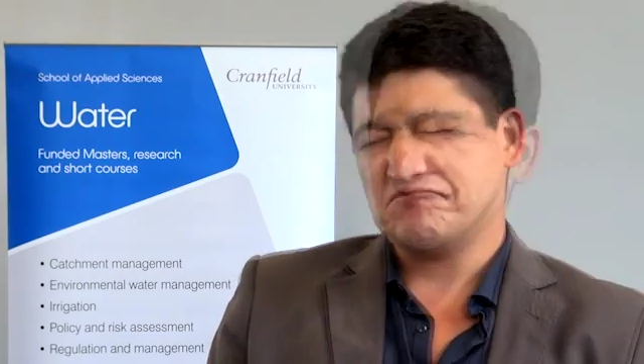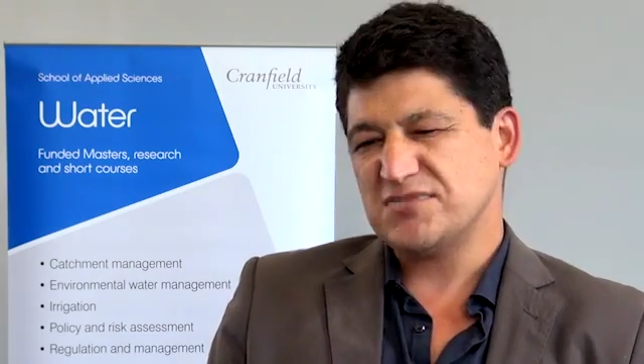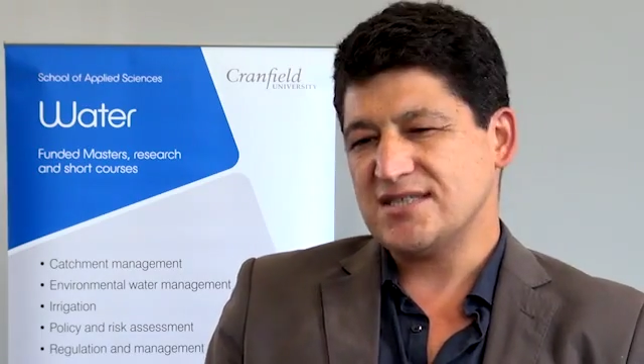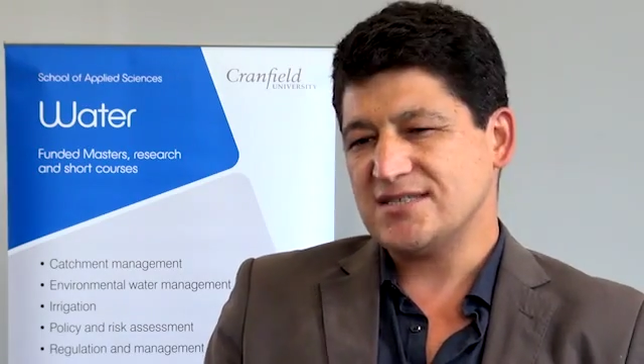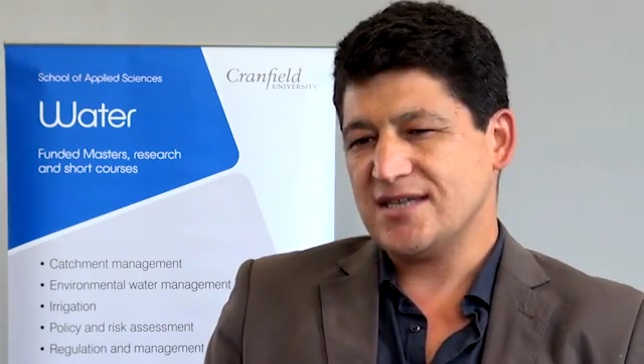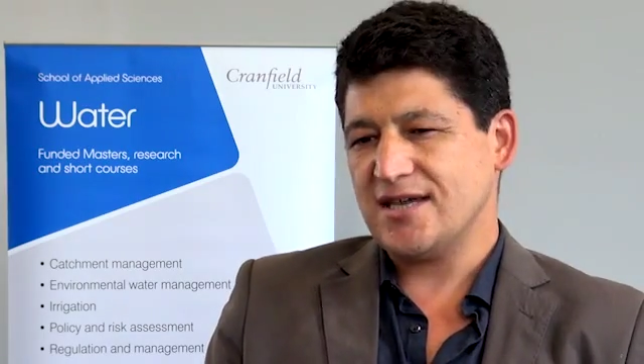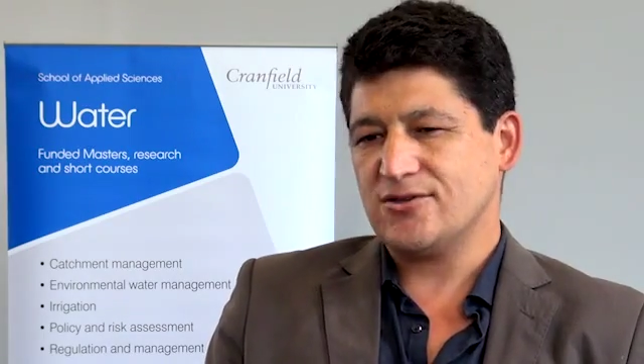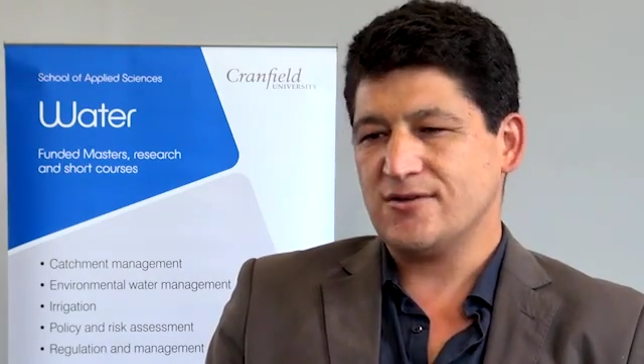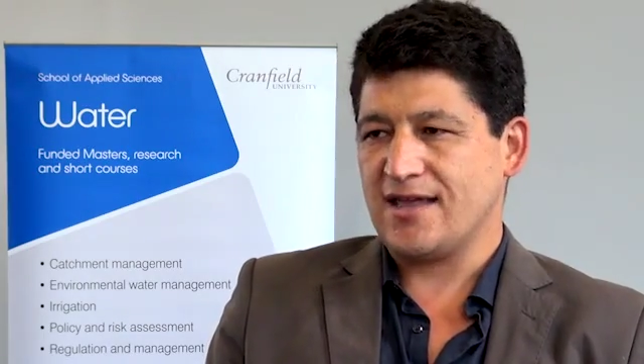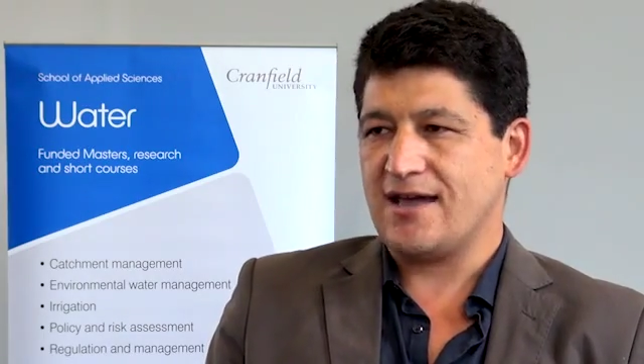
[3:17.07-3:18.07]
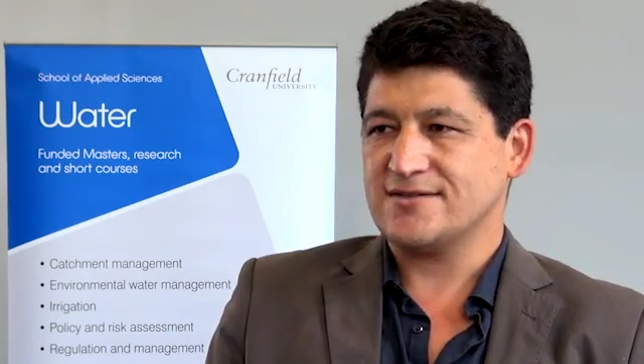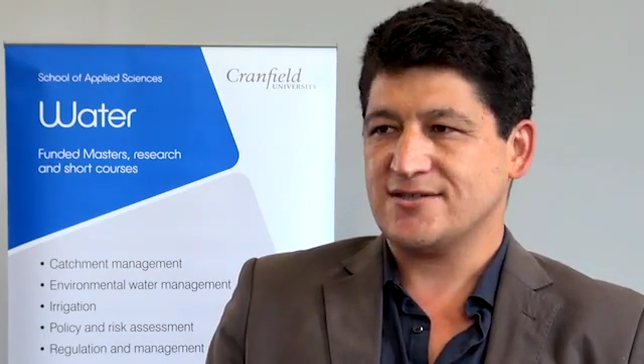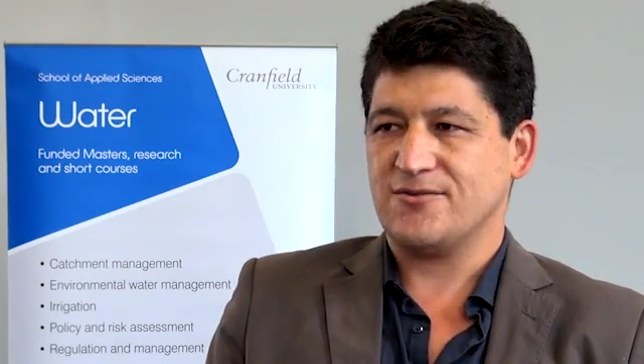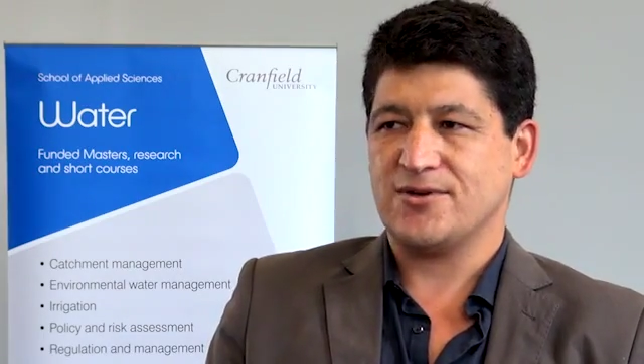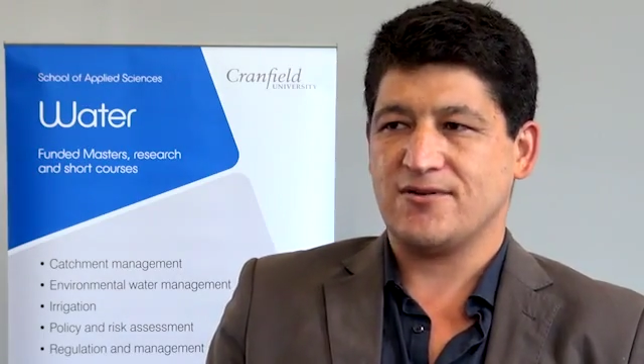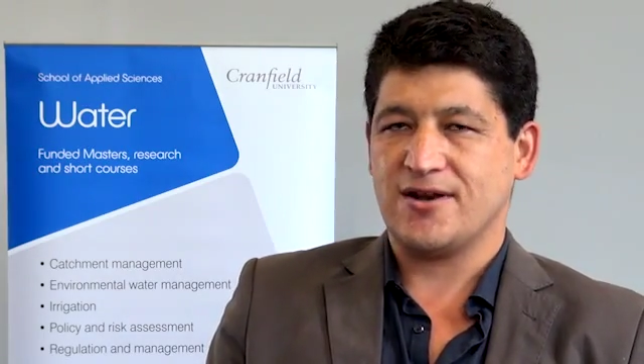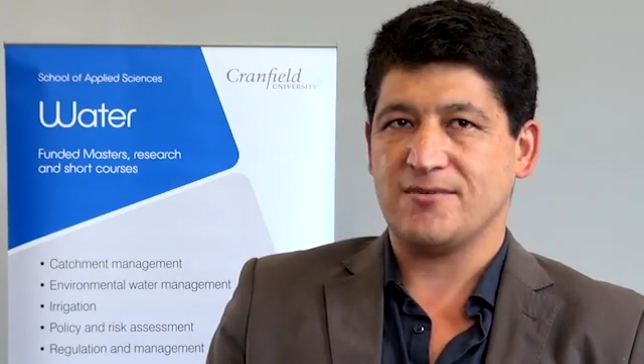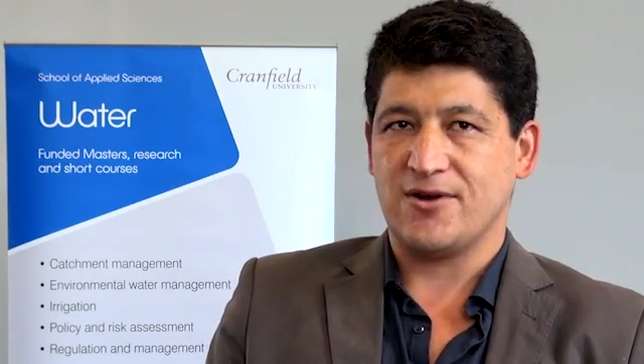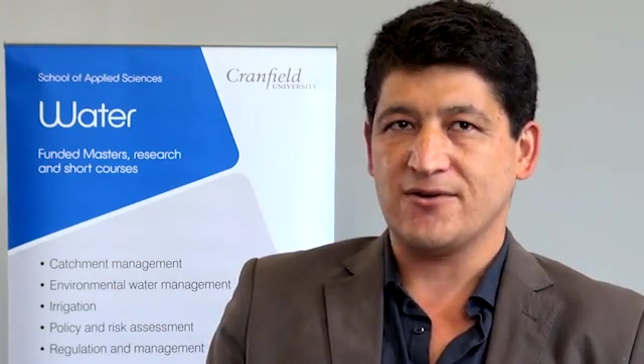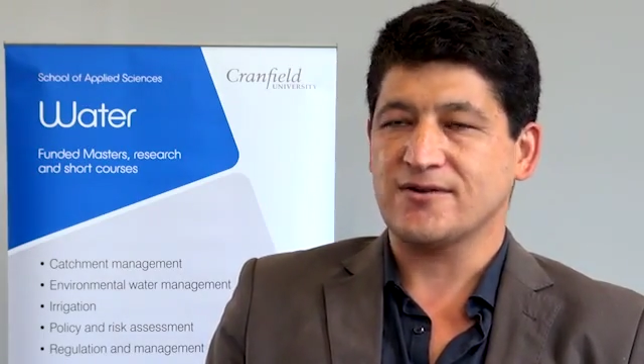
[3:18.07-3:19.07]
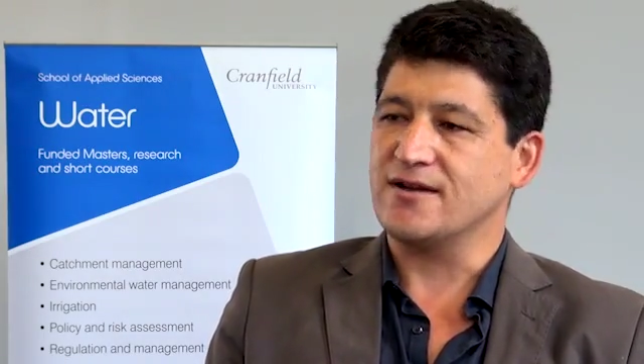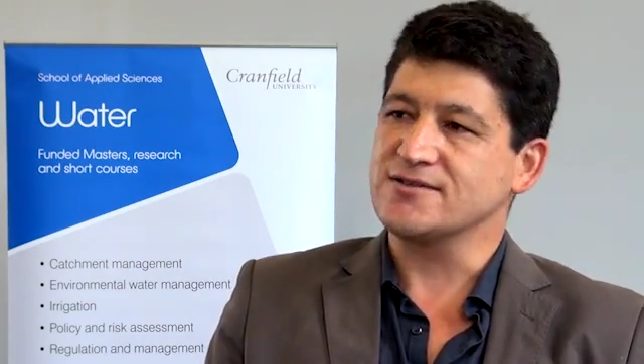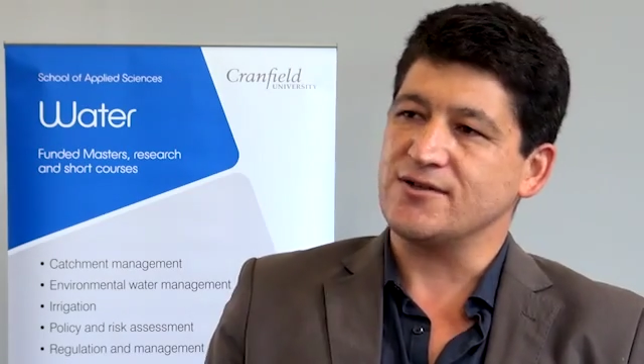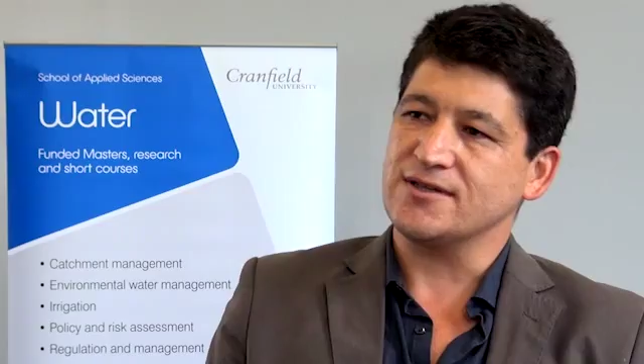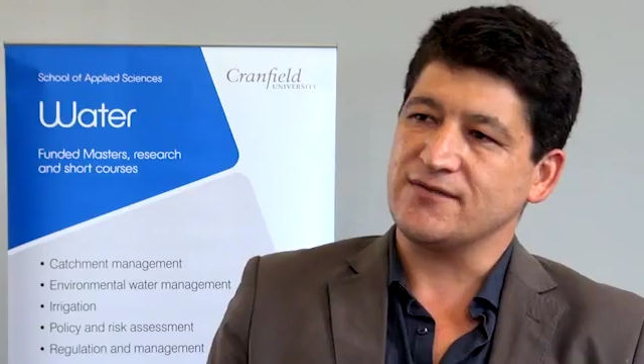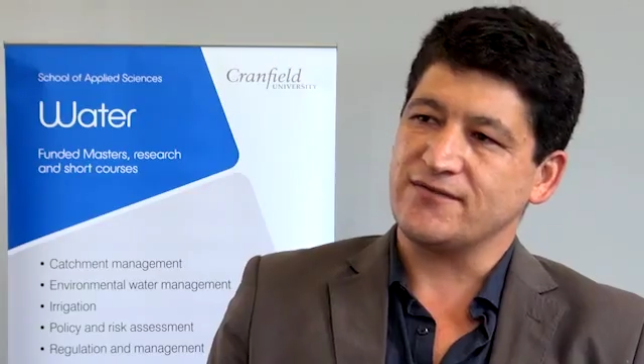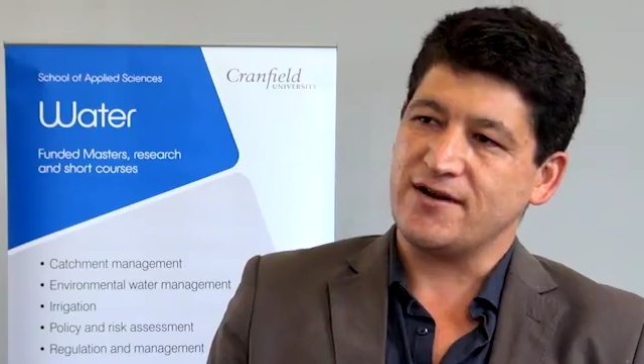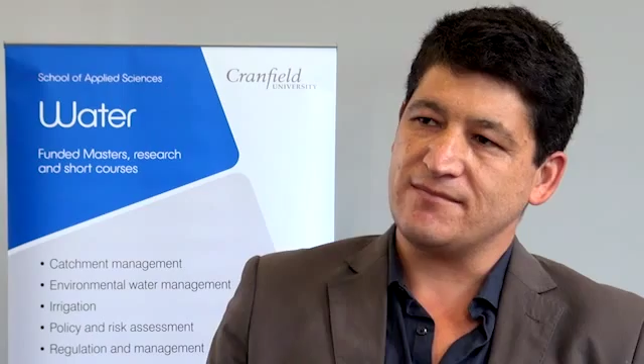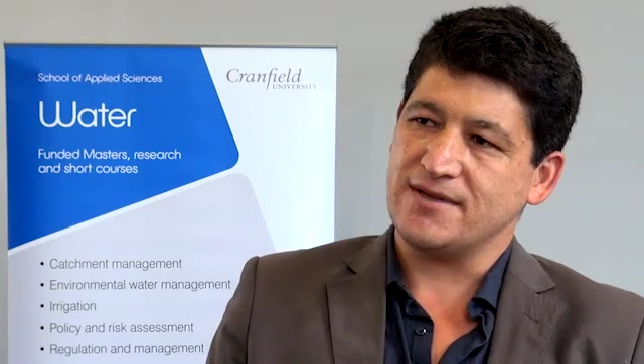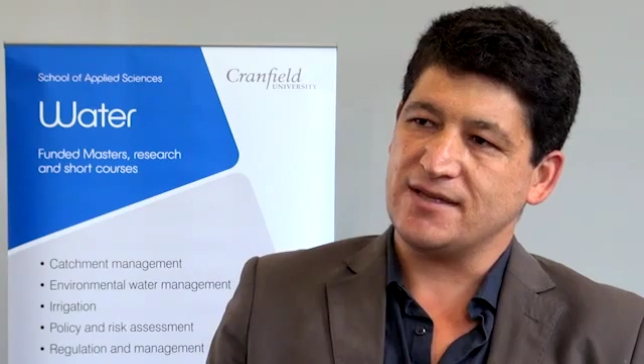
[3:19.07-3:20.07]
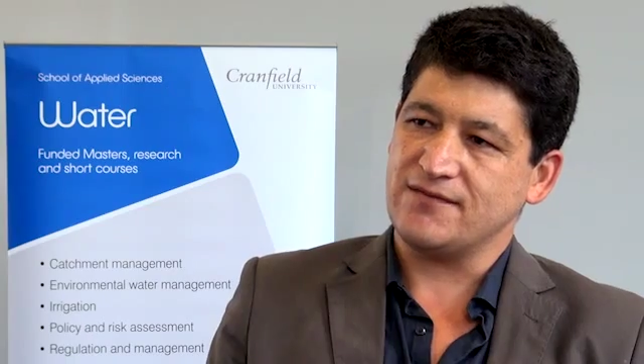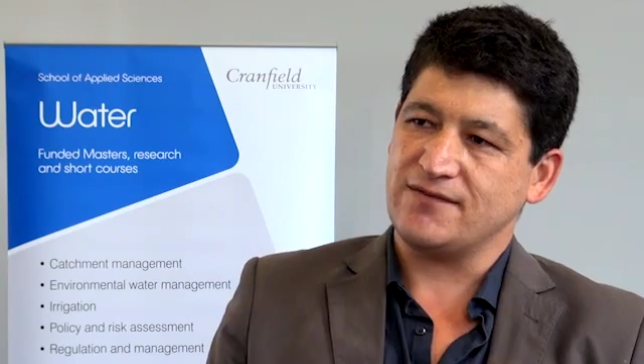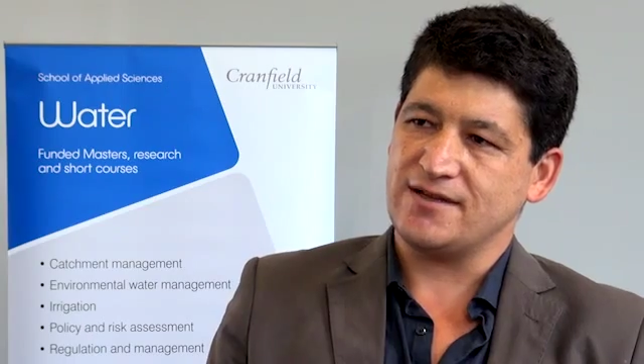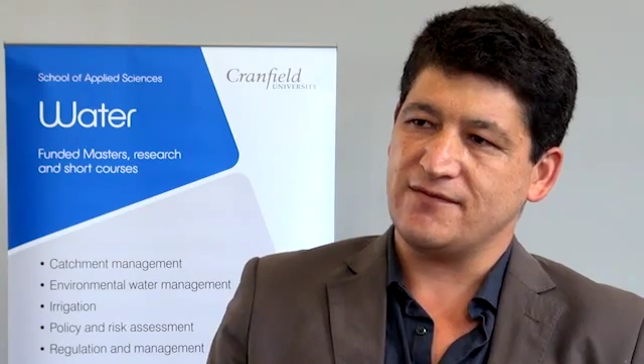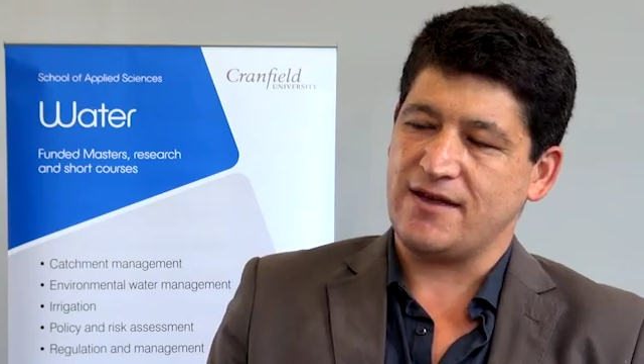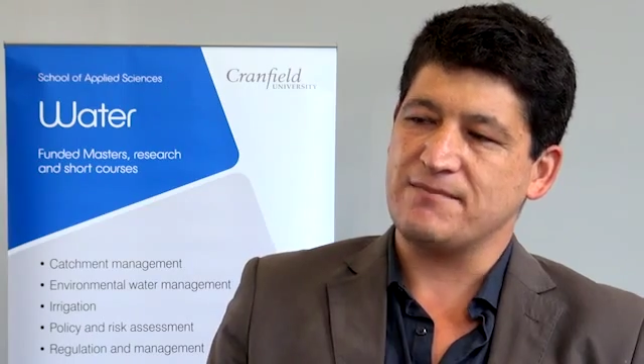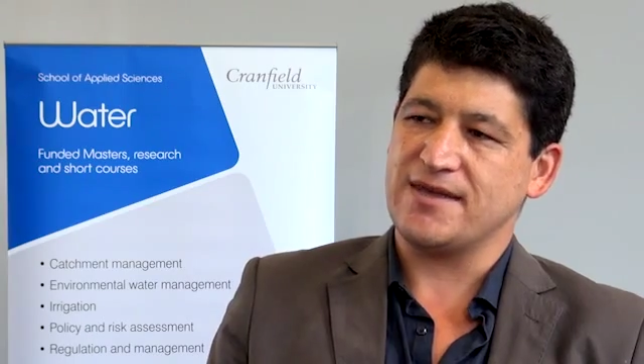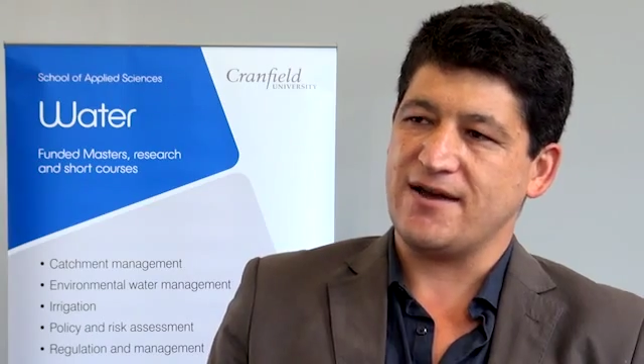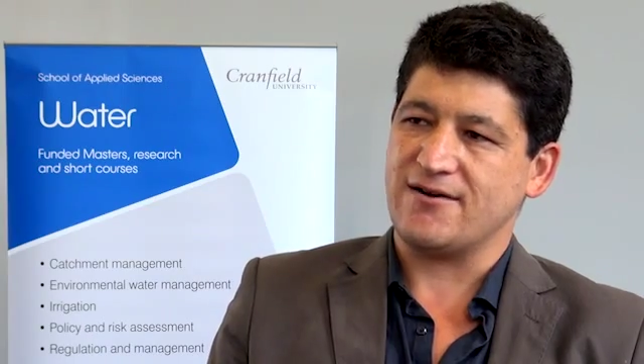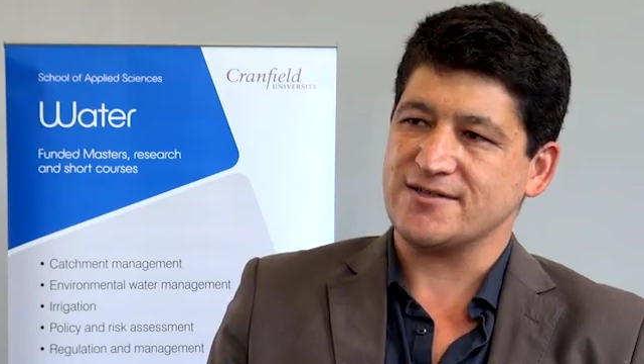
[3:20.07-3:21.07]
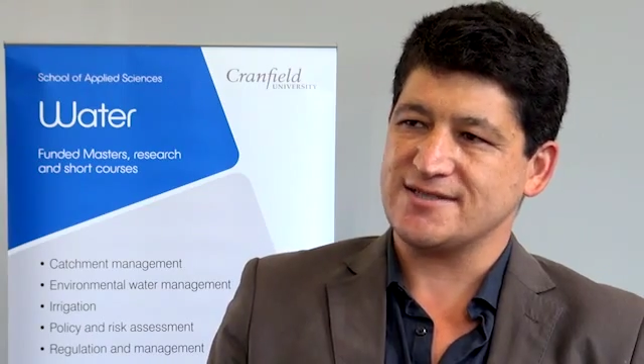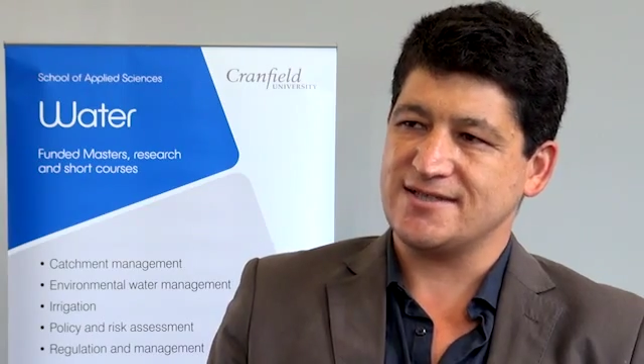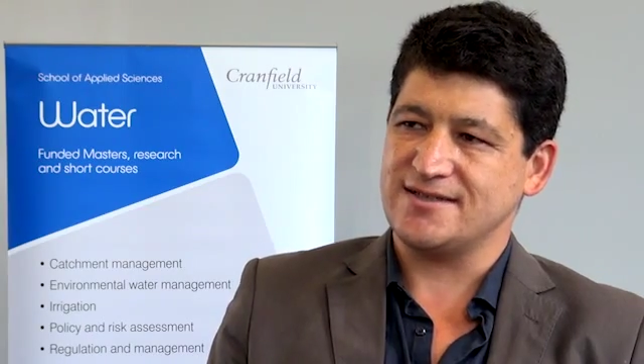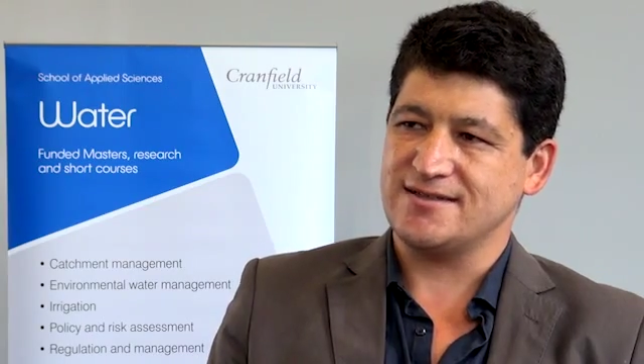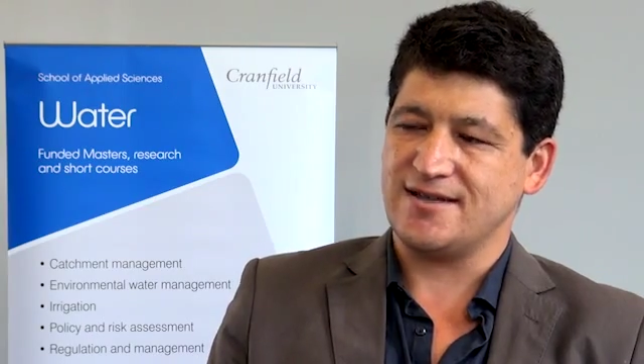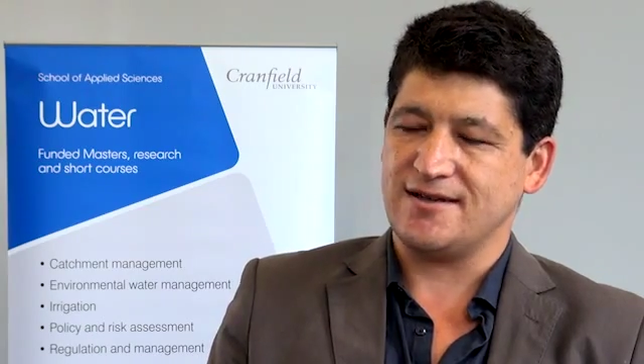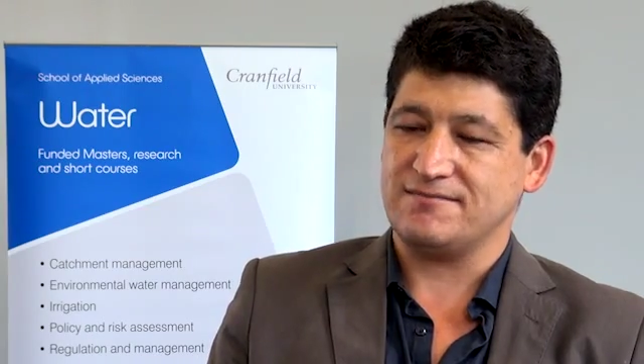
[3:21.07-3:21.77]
Since the year 2000, I've been running my own consulting firm in the field of MBRs, and